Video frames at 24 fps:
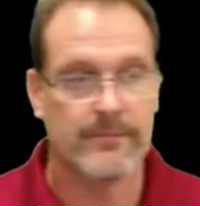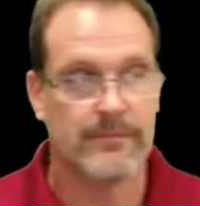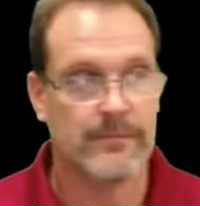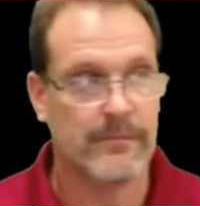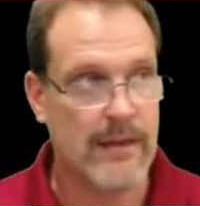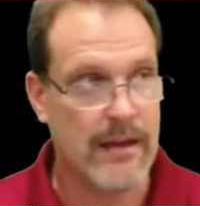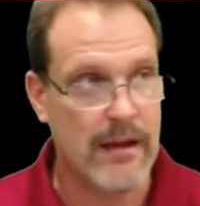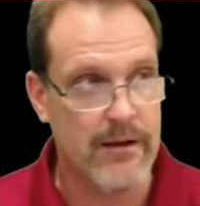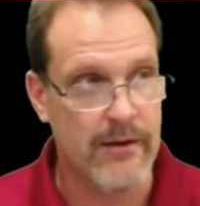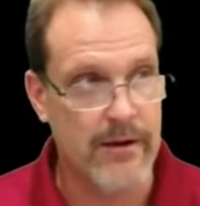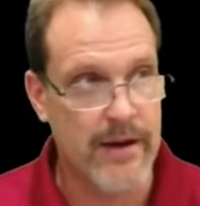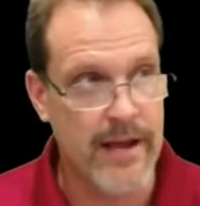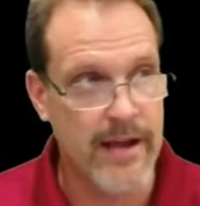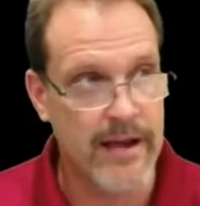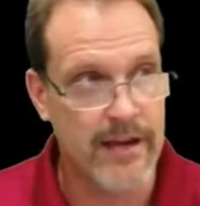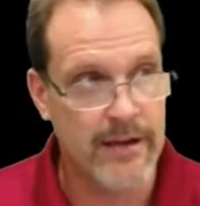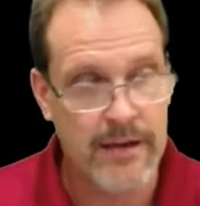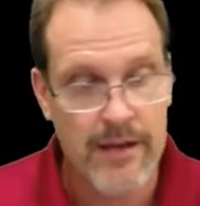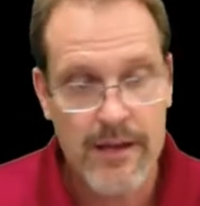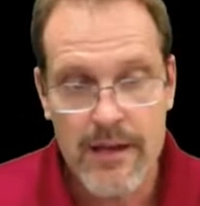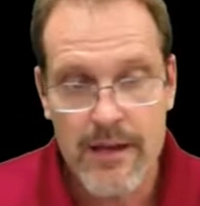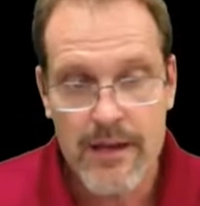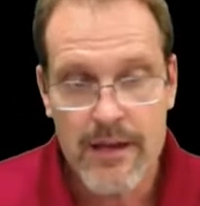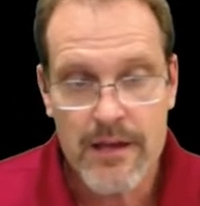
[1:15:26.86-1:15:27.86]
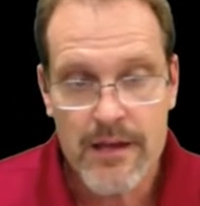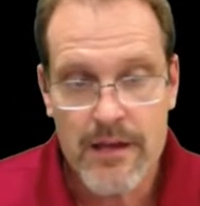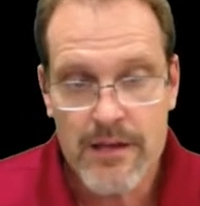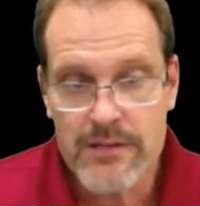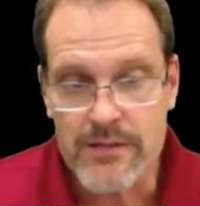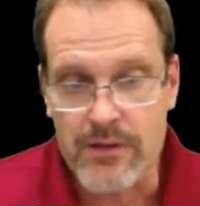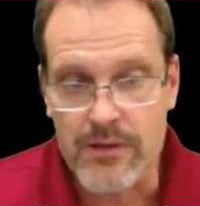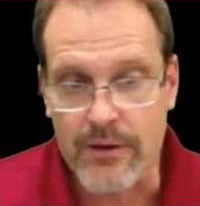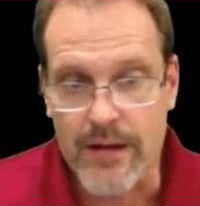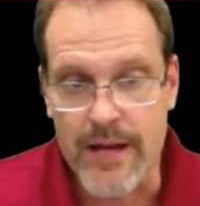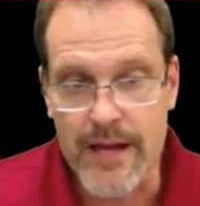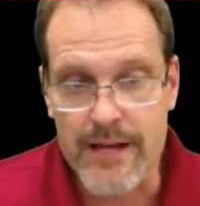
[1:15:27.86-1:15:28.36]
all right.
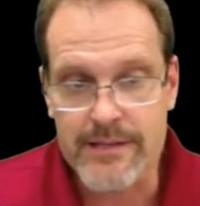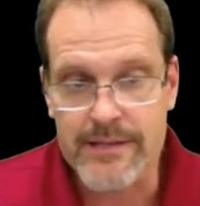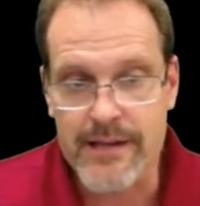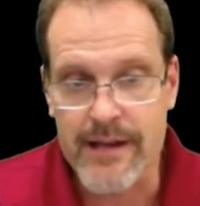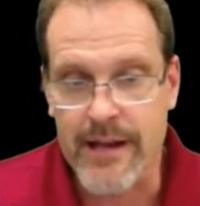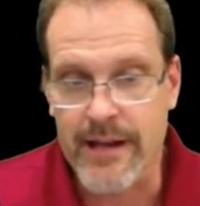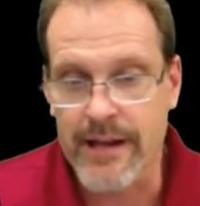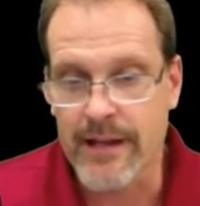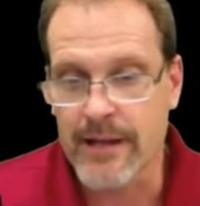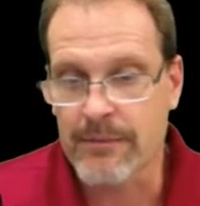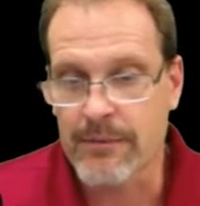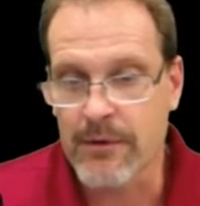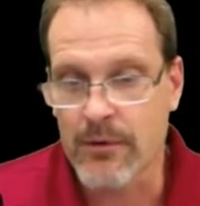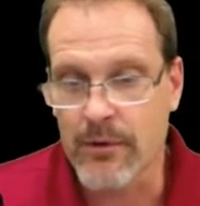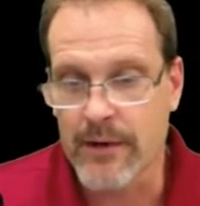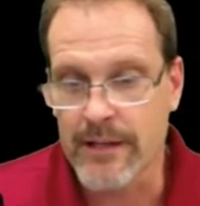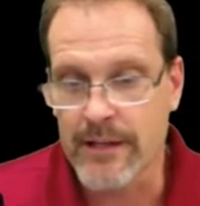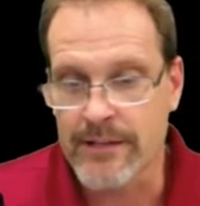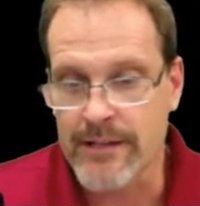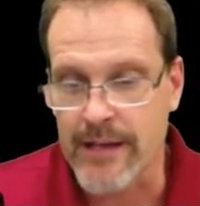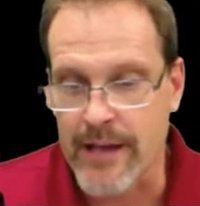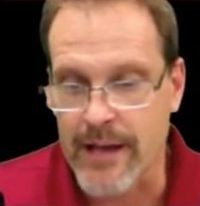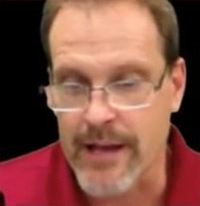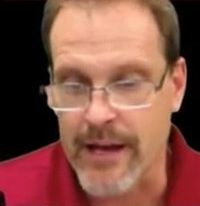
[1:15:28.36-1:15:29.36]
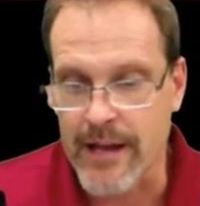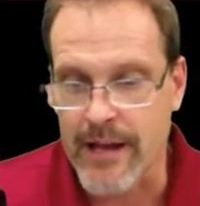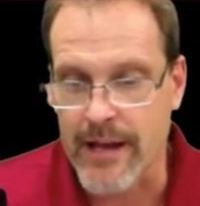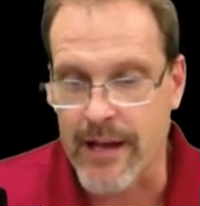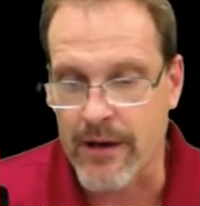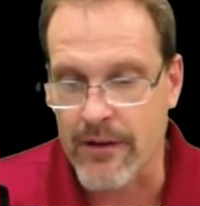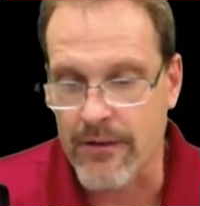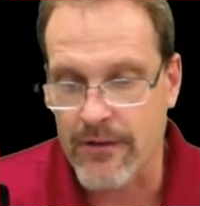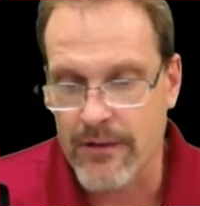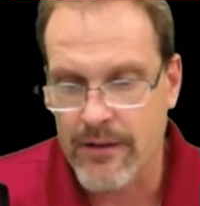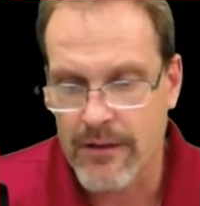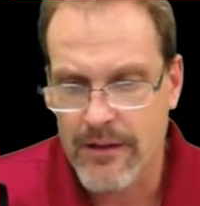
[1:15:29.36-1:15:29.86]
So, guys, I am going to head out.